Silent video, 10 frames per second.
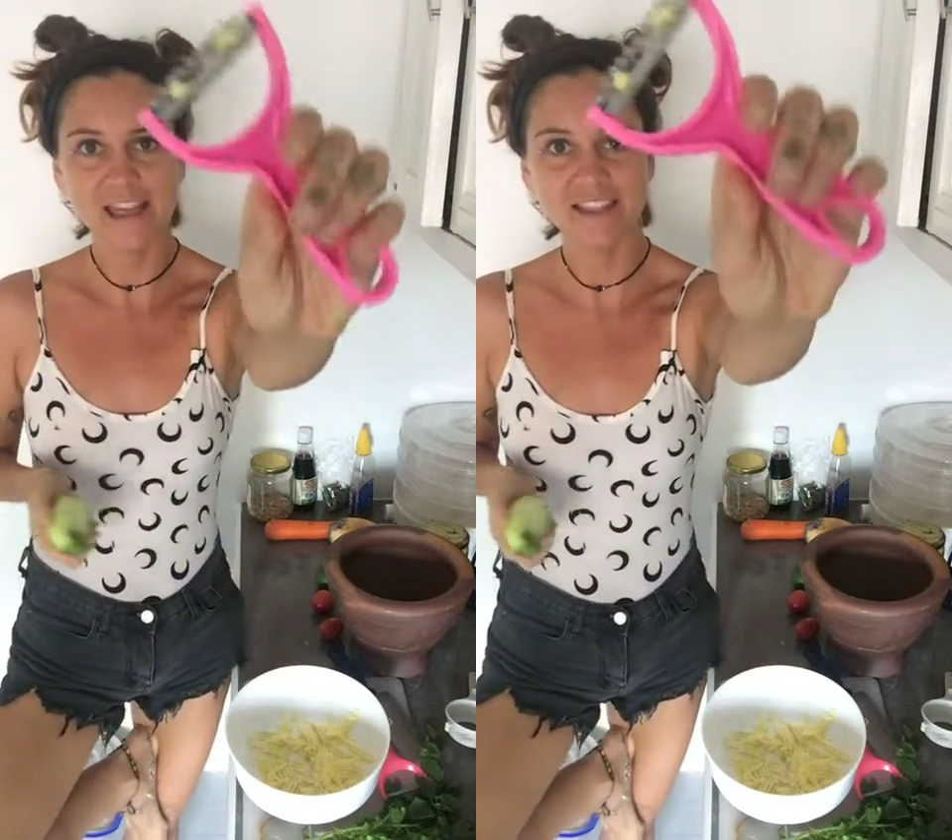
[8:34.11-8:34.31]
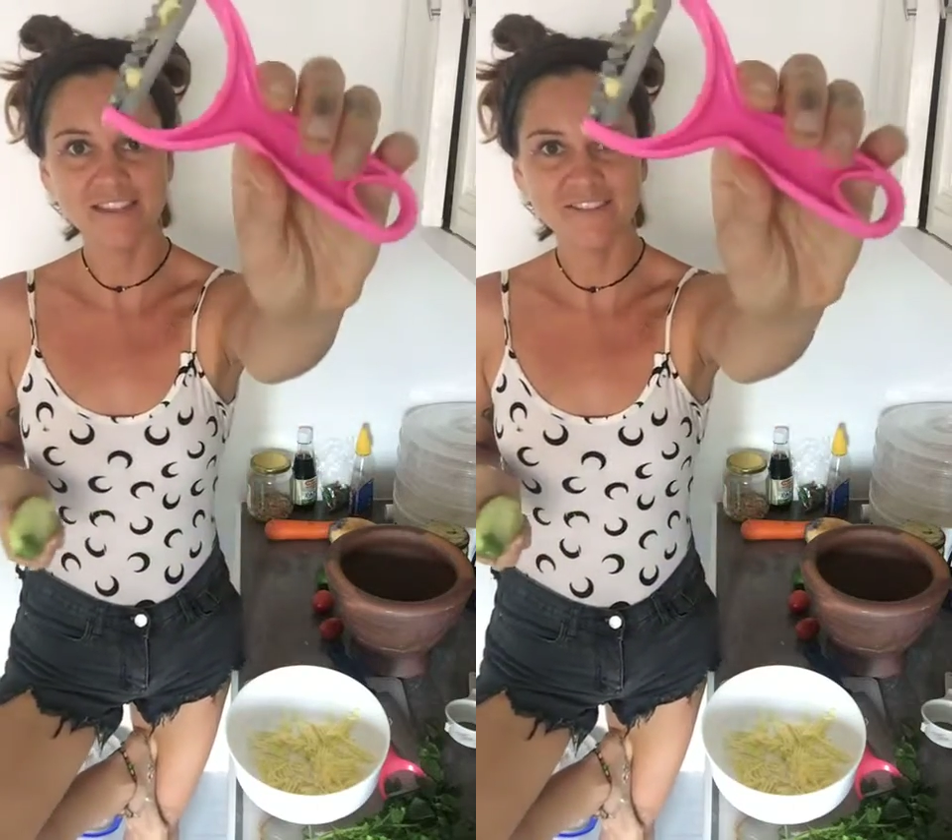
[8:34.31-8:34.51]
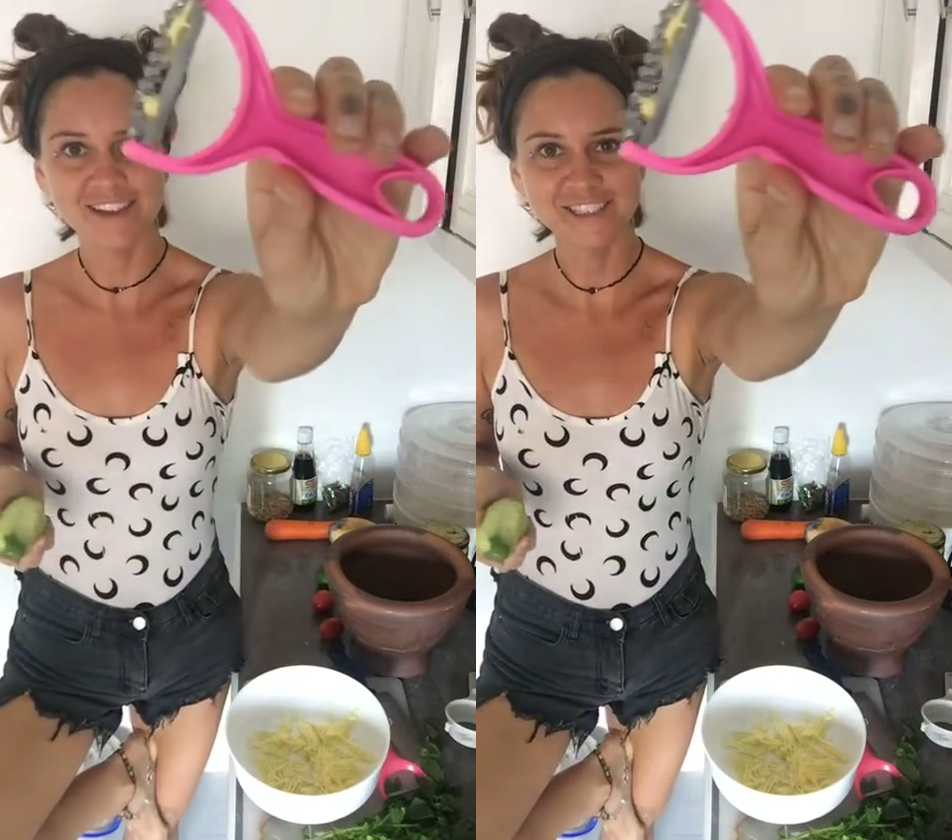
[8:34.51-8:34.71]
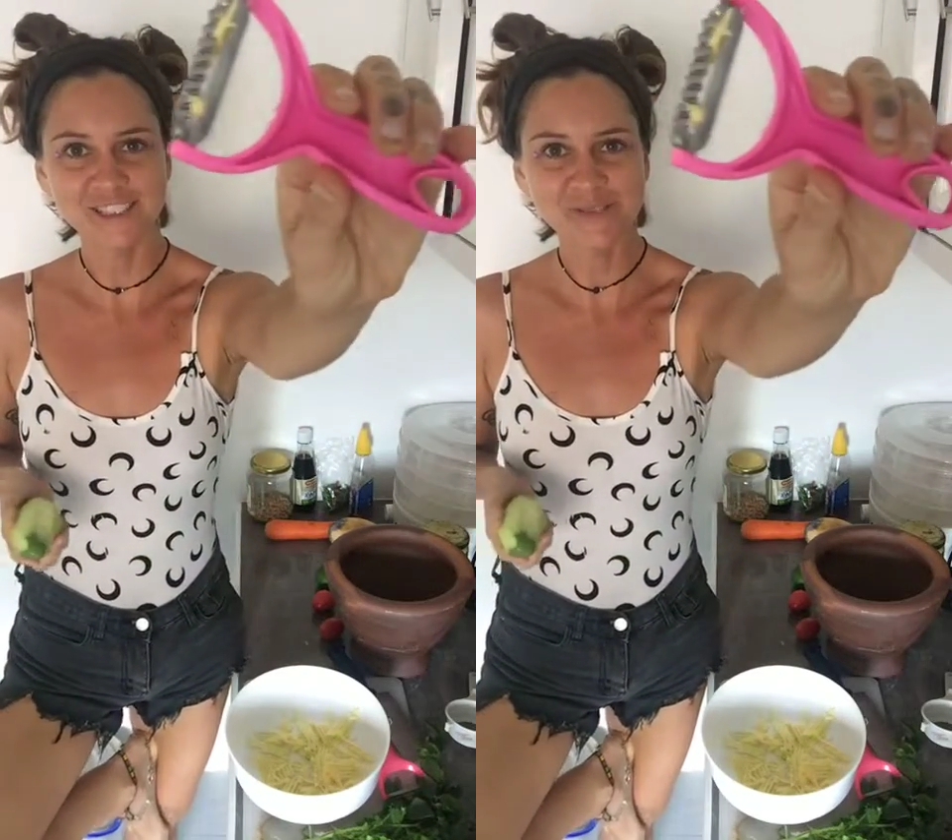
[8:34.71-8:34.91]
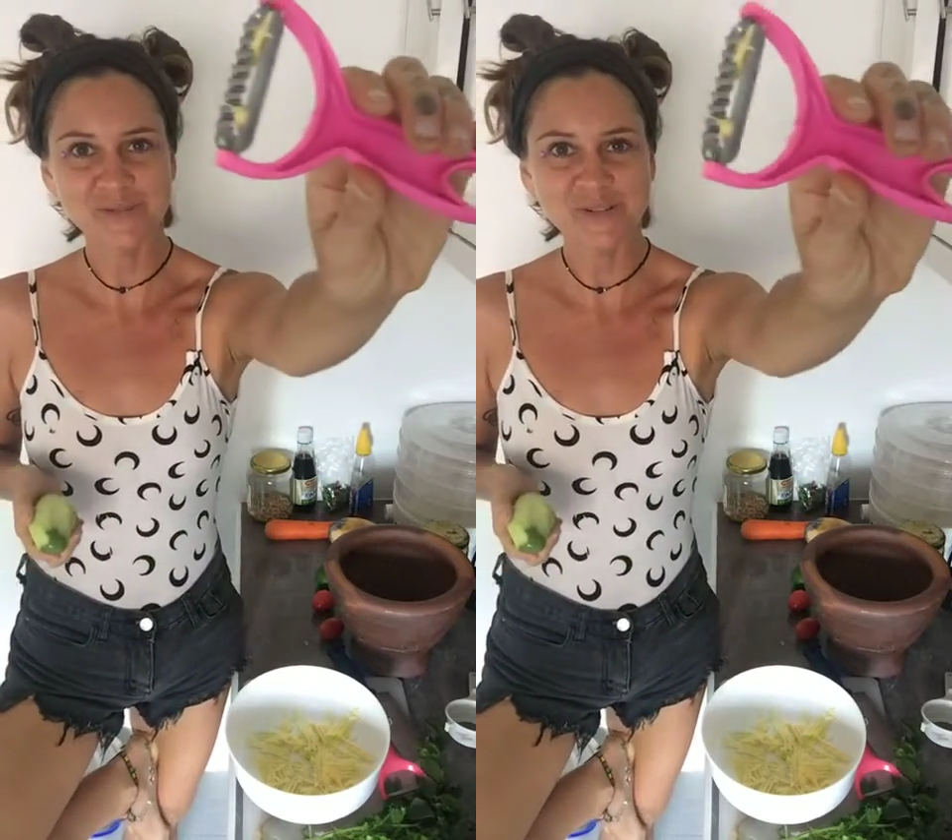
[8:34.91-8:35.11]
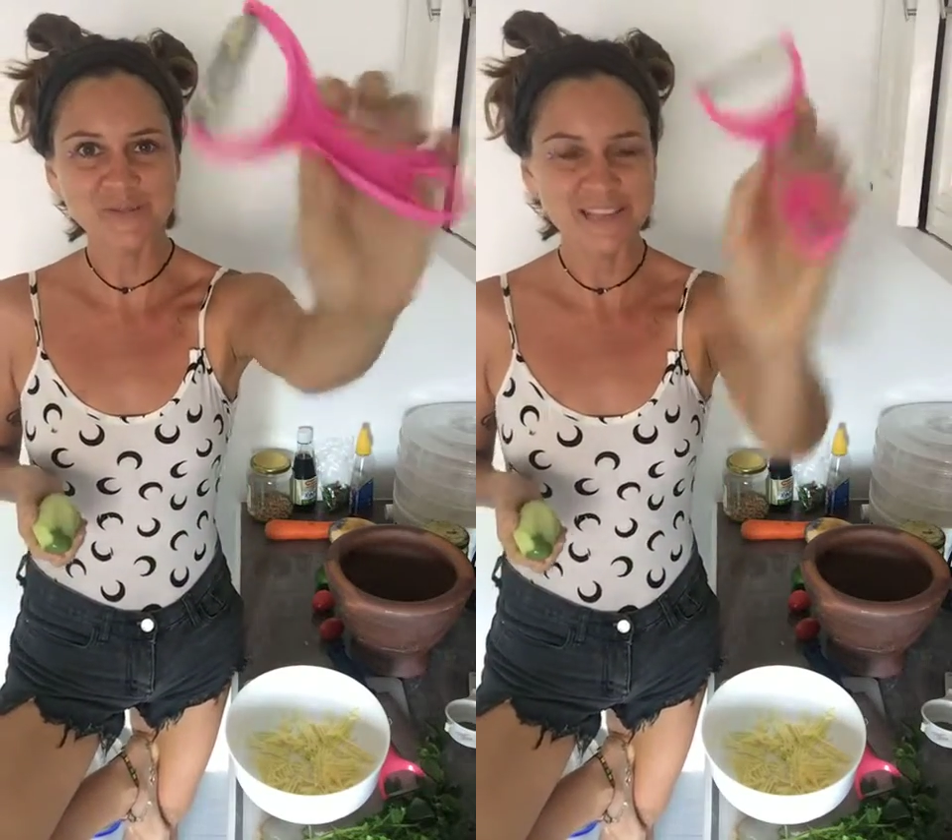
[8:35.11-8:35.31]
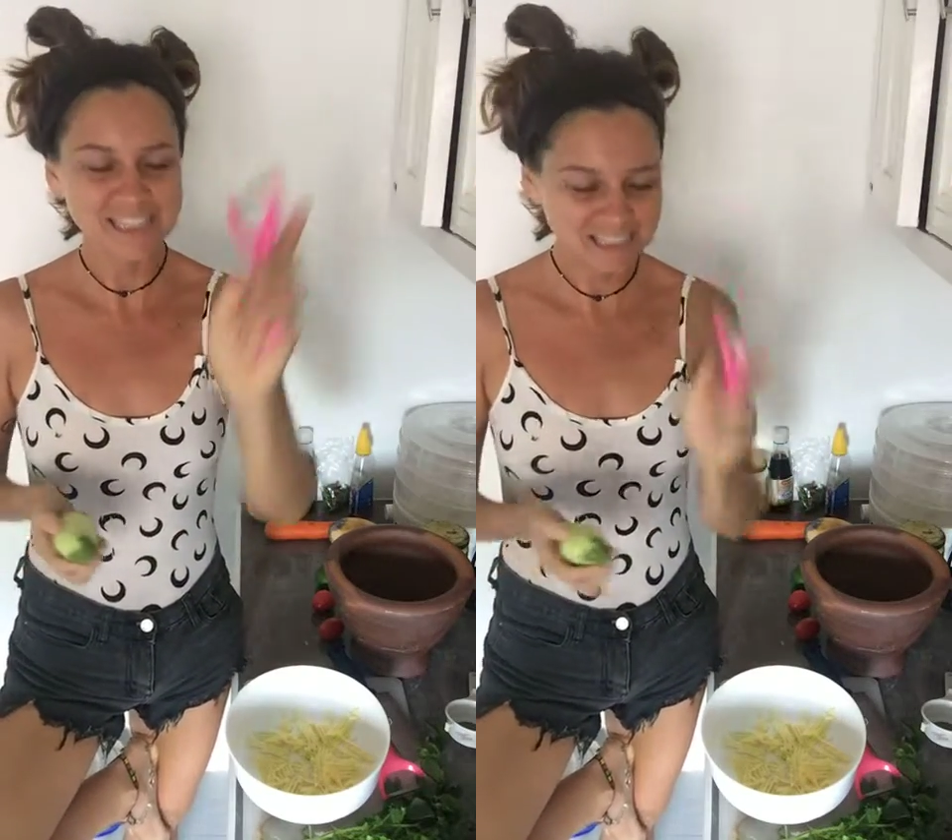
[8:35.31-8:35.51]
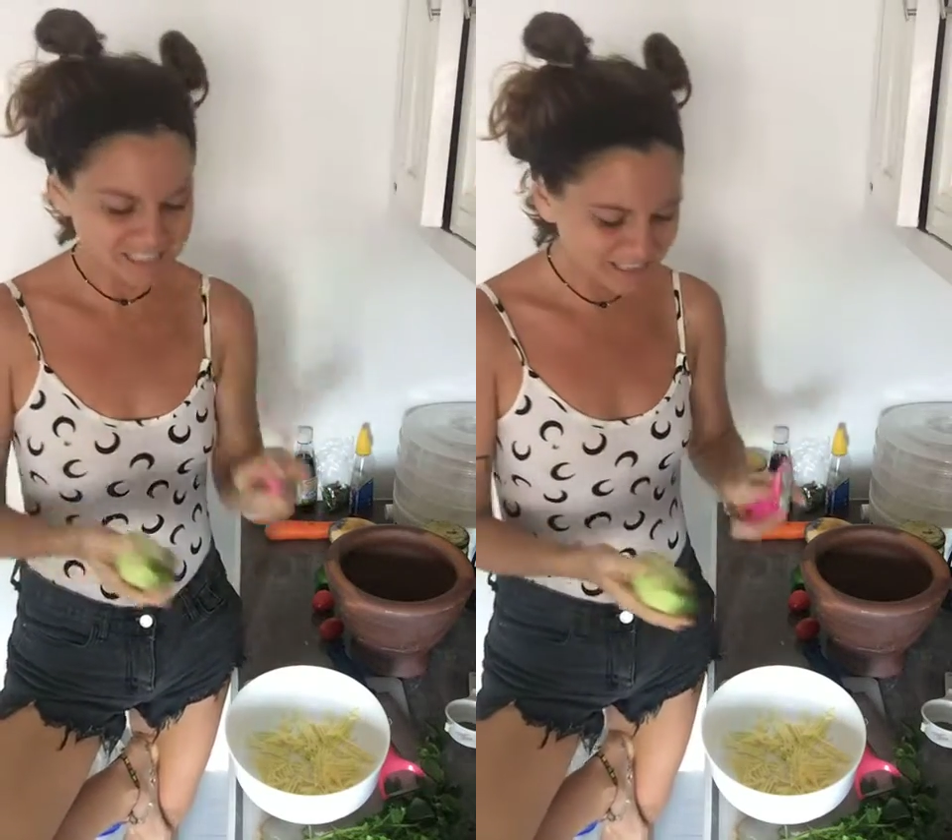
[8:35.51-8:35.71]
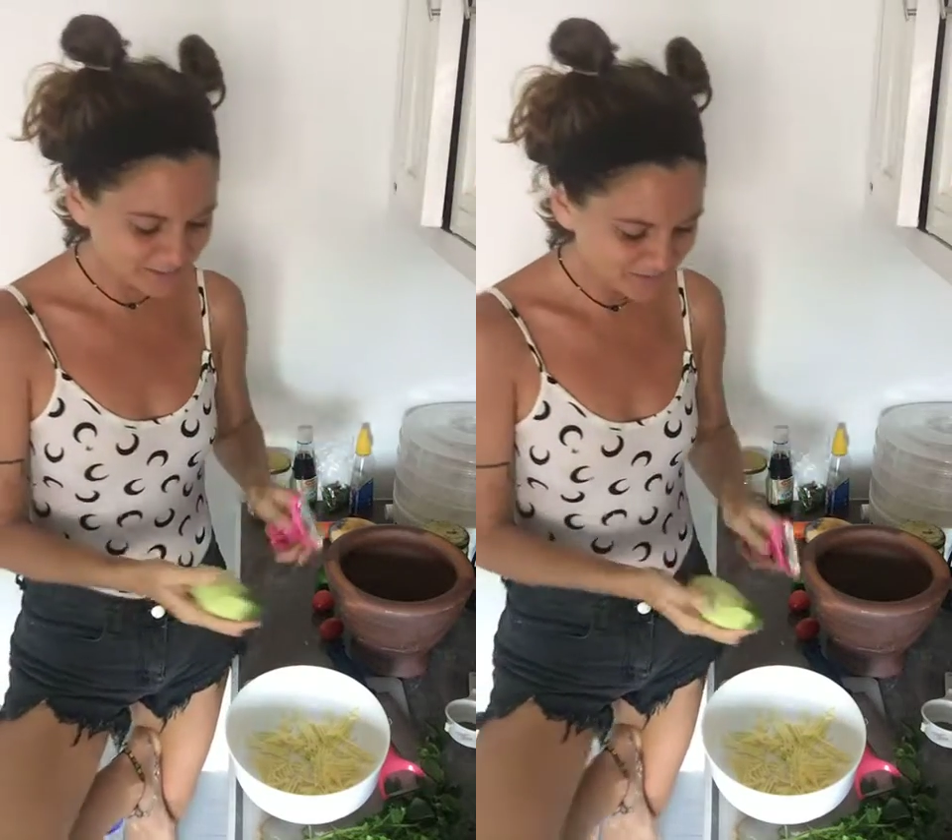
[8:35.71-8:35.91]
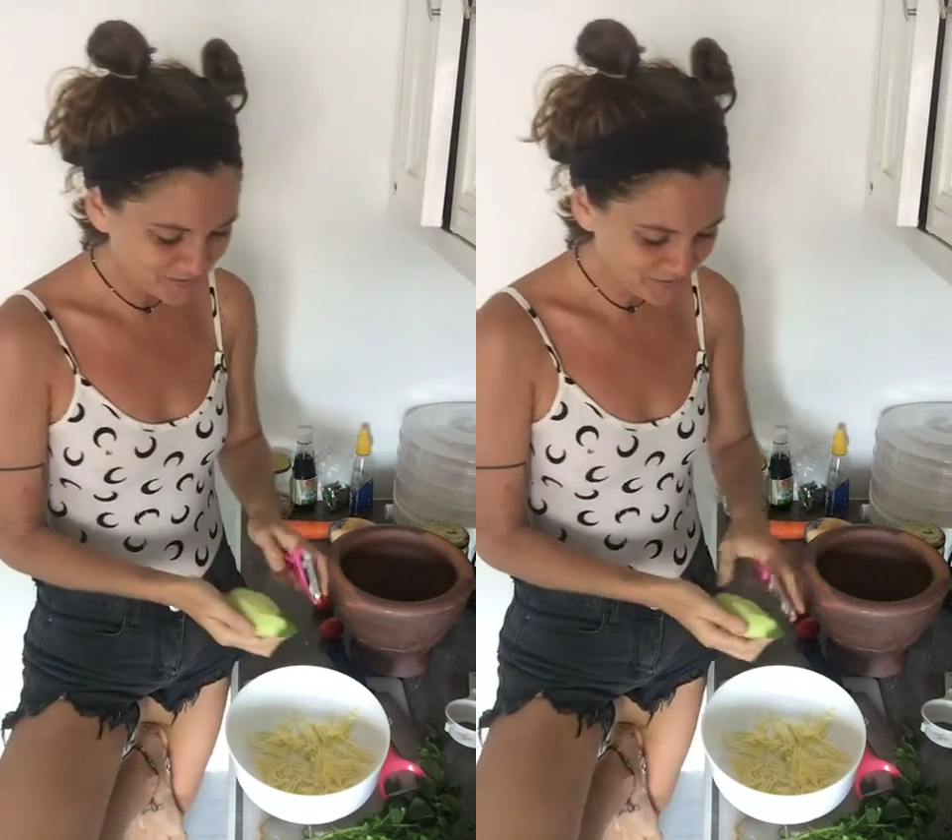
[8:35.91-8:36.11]
and the vegetable
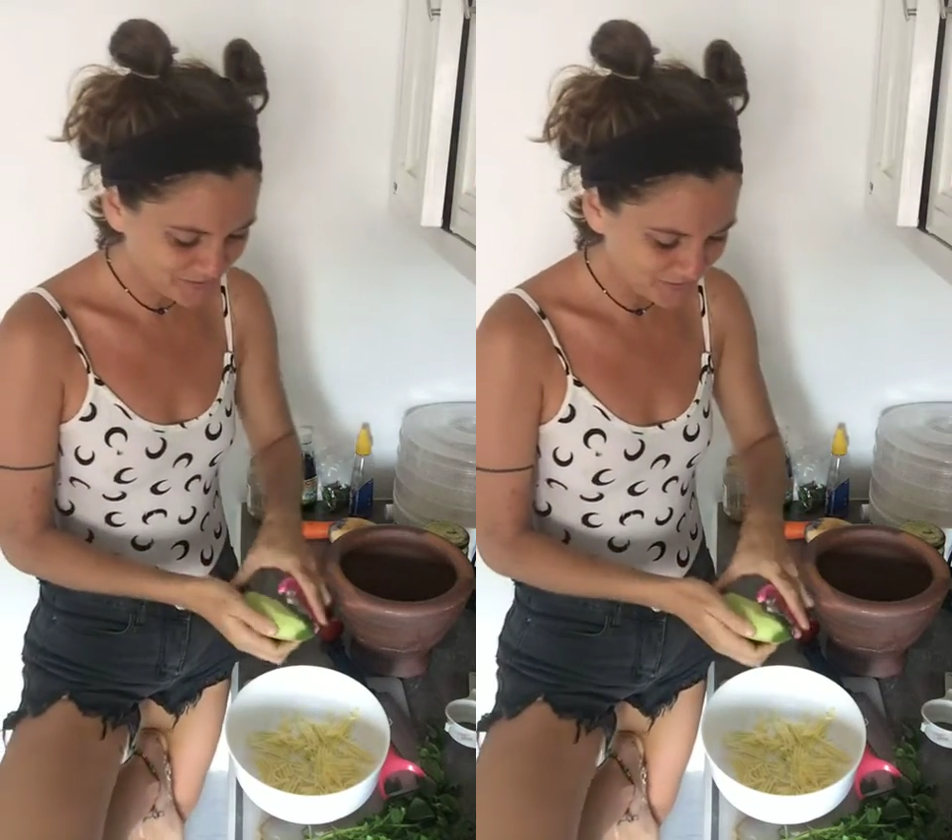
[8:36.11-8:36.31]
peeler.